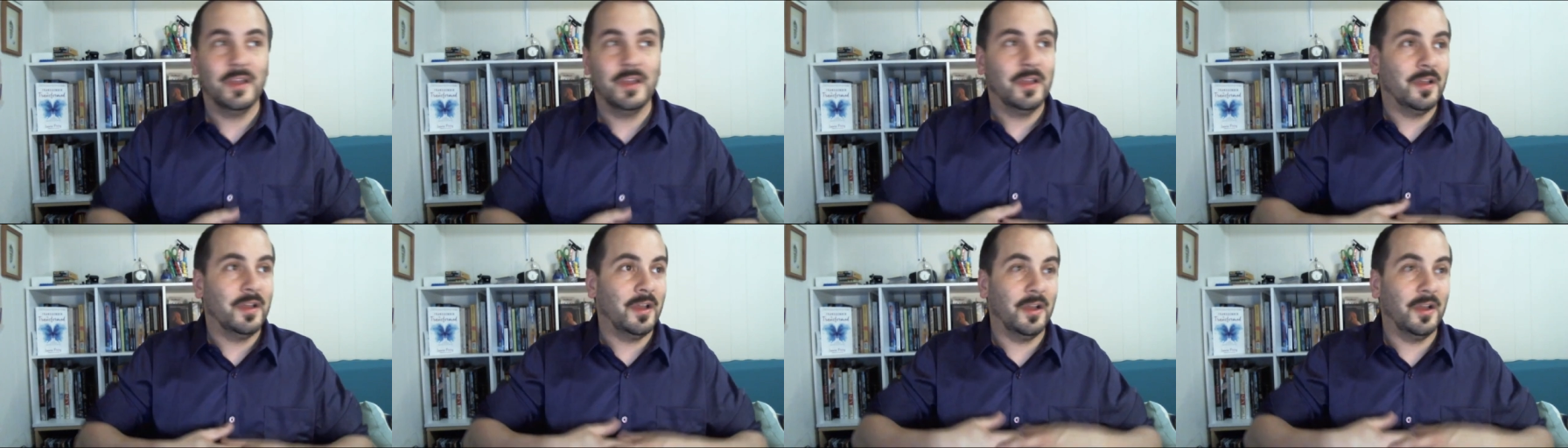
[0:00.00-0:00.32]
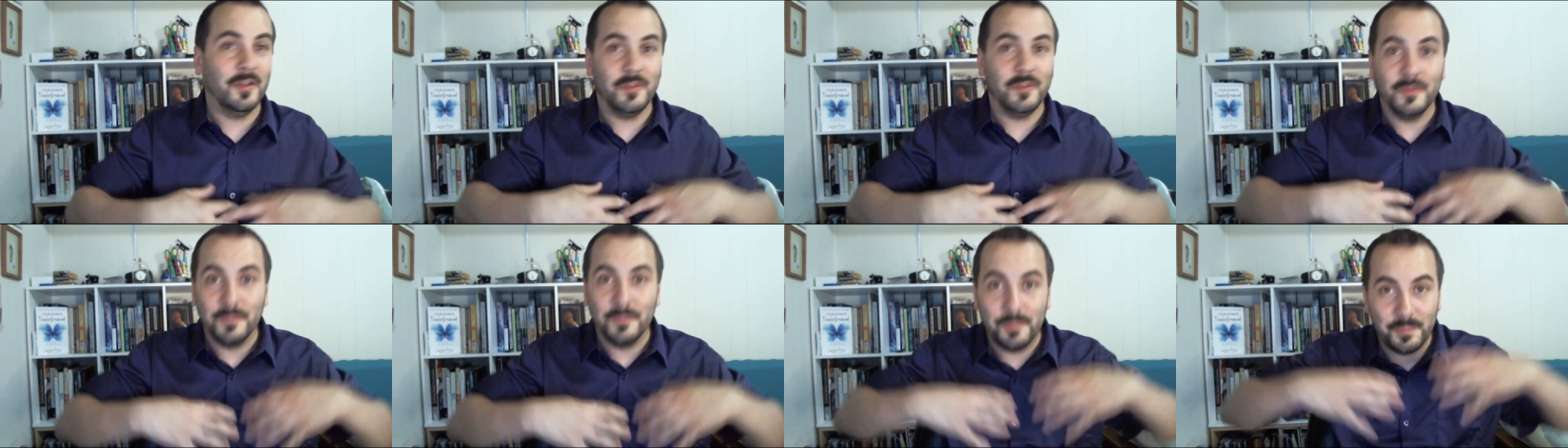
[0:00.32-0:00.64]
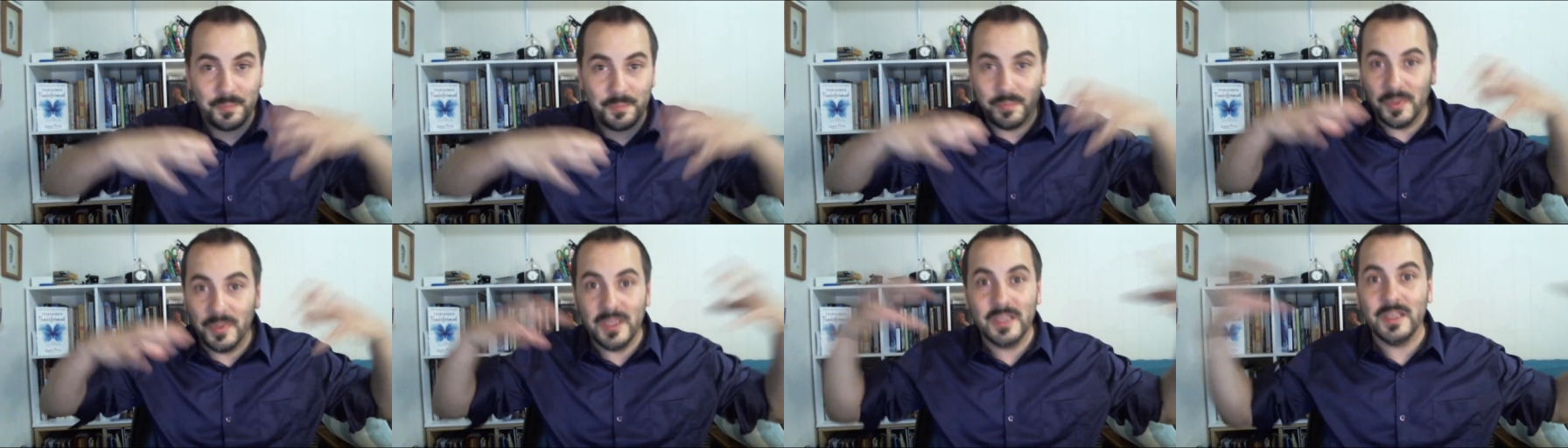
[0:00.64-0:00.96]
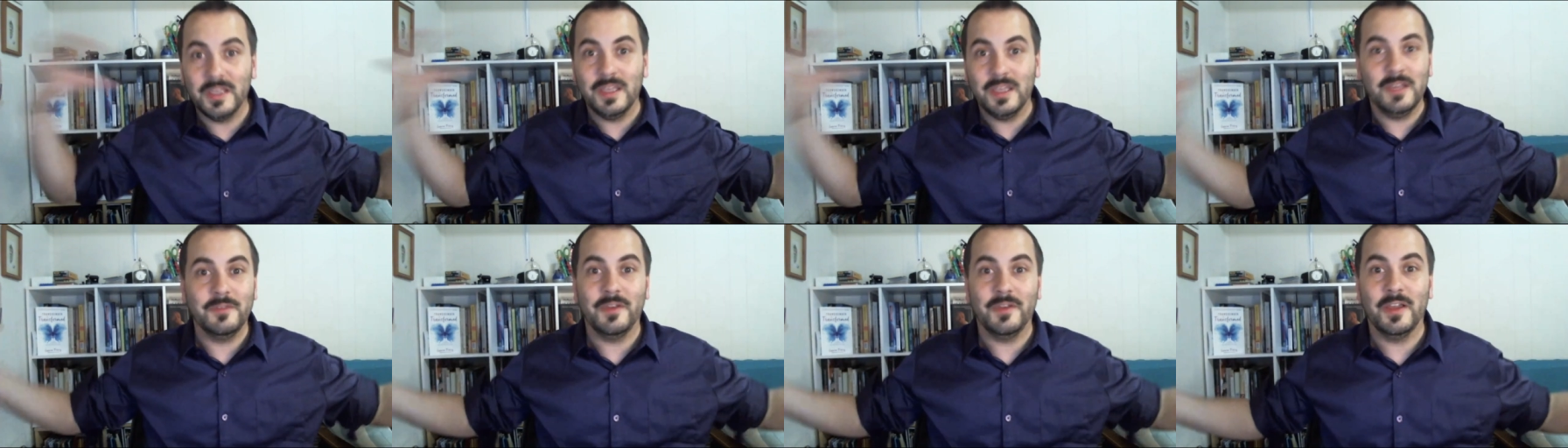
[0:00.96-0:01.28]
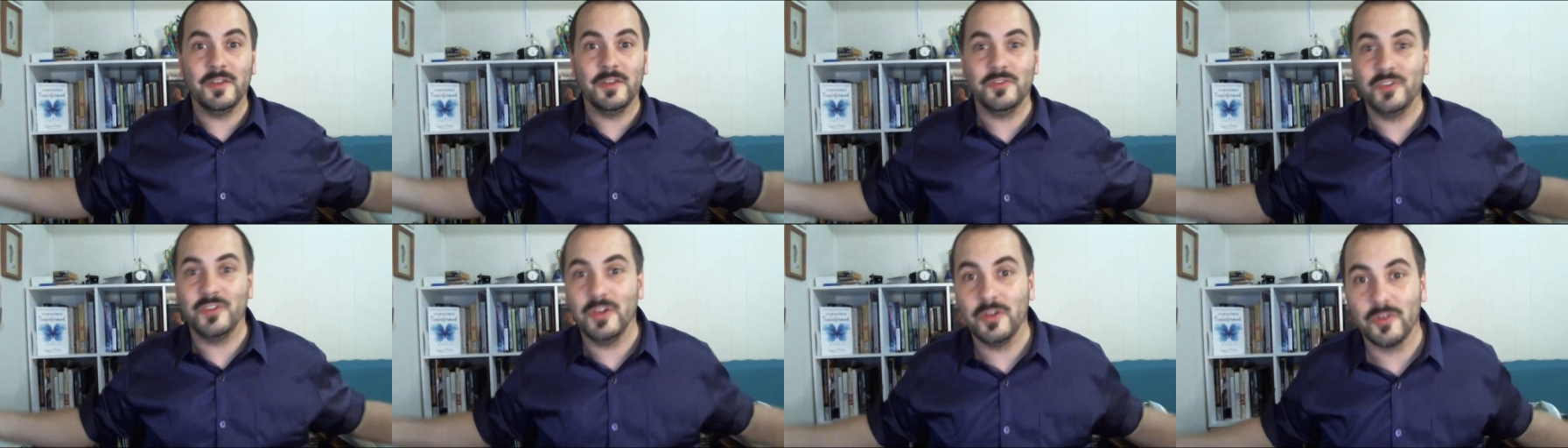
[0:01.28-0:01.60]
uh, the big
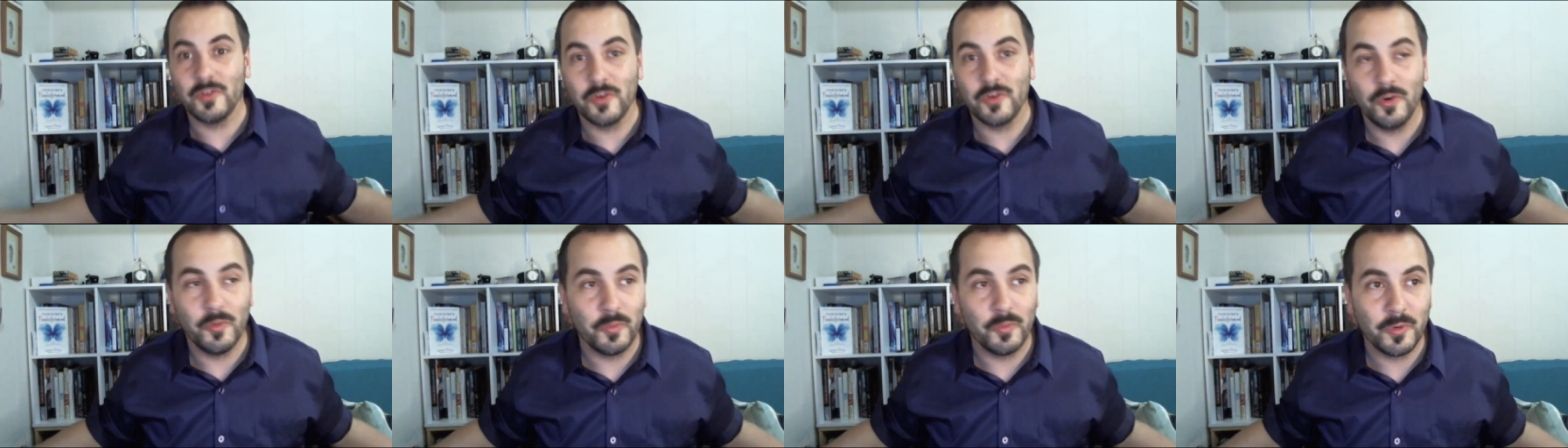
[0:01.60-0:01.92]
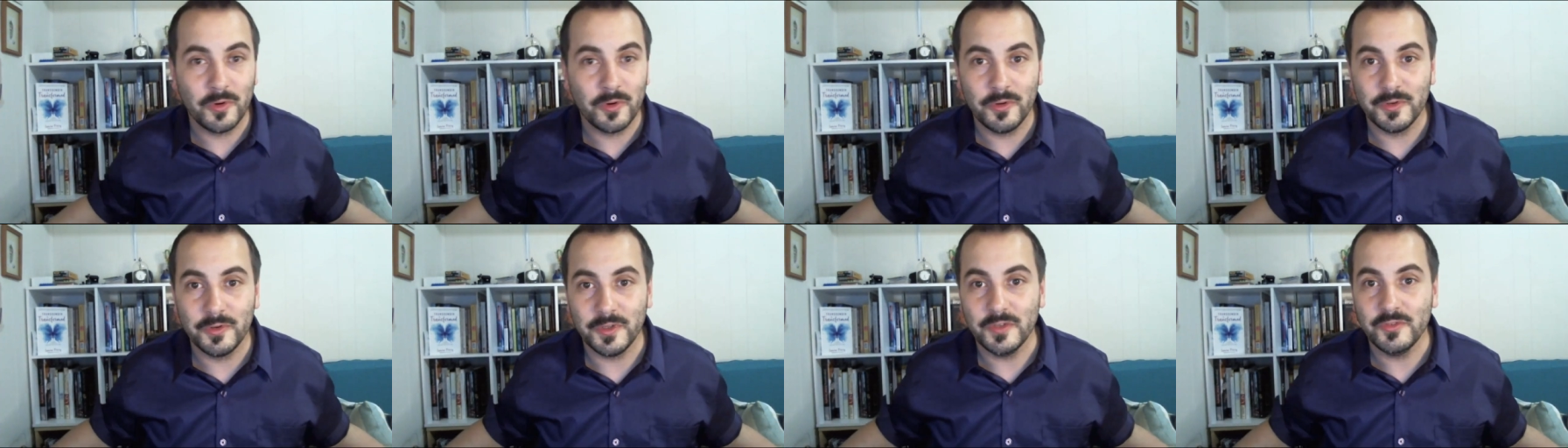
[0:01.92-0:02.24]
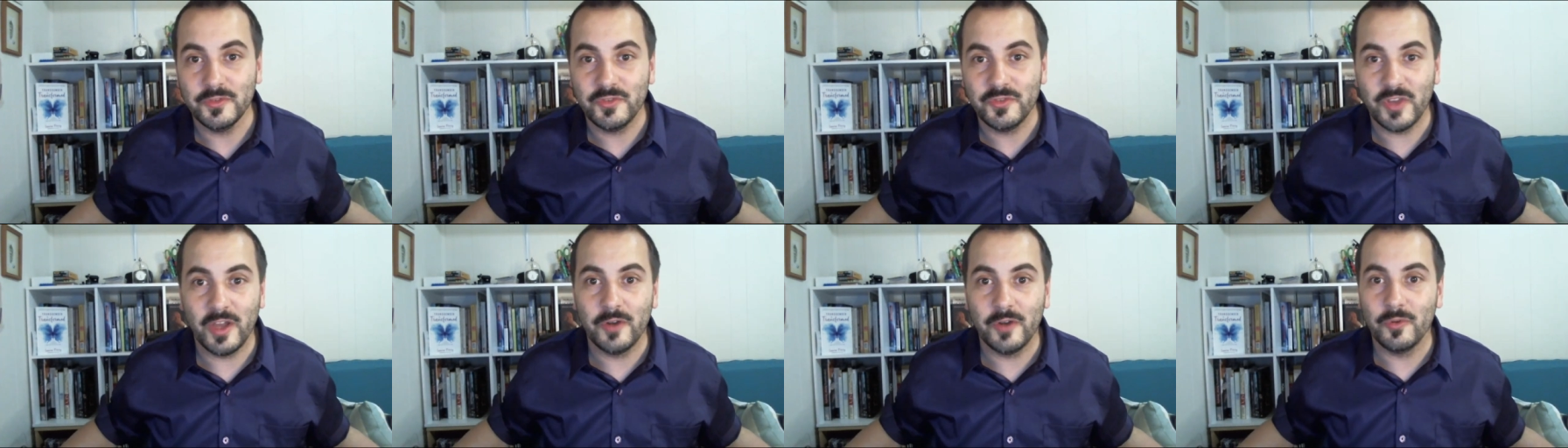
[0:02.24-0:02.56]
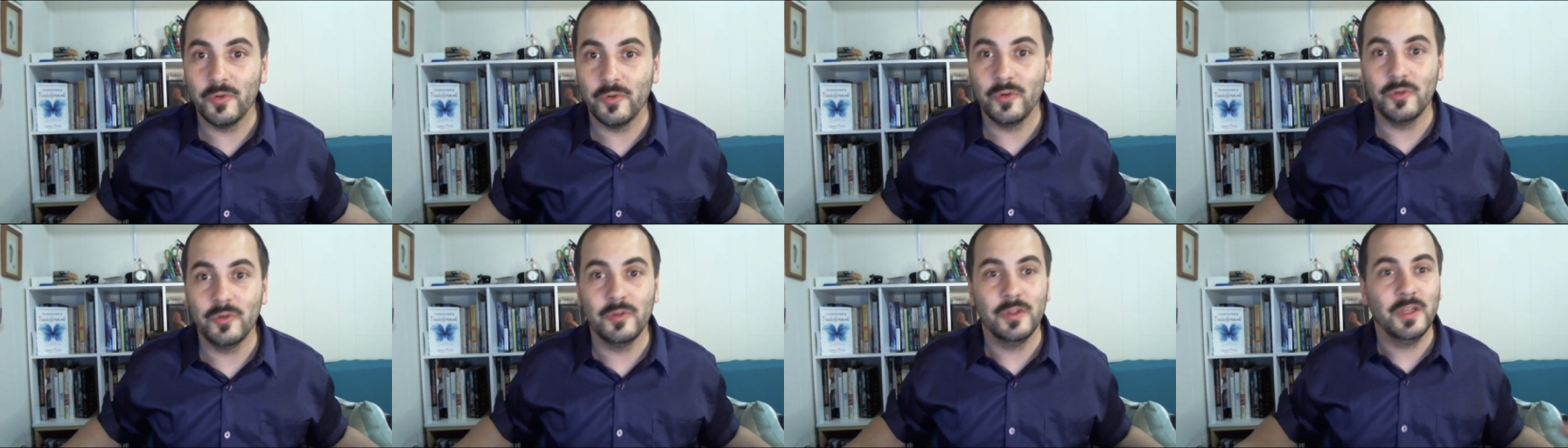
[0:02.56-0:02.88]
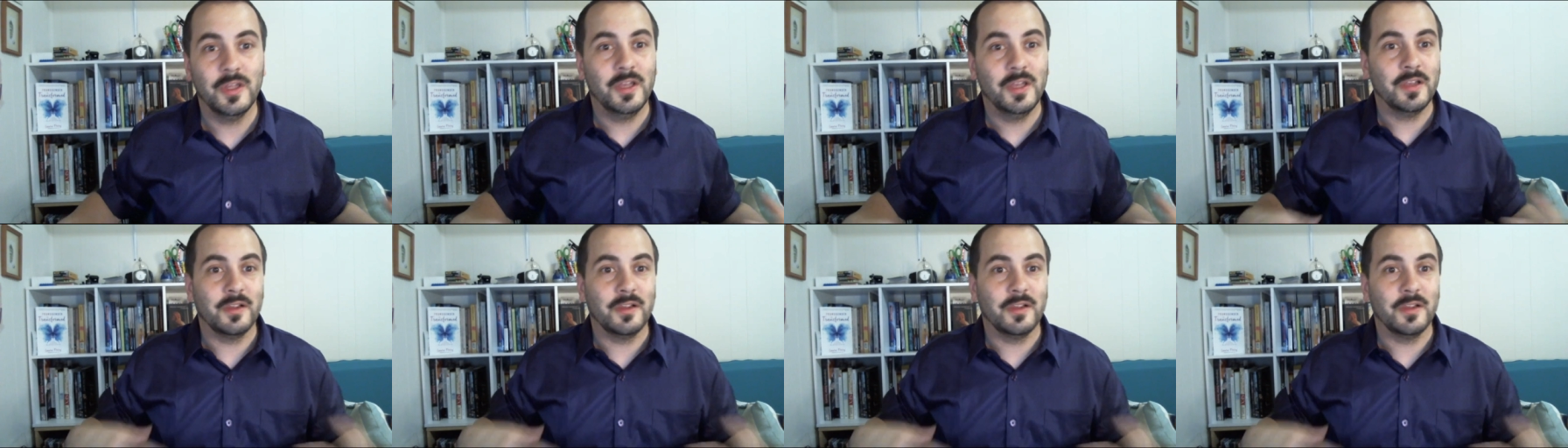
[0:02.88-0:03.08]
evangelical world in general,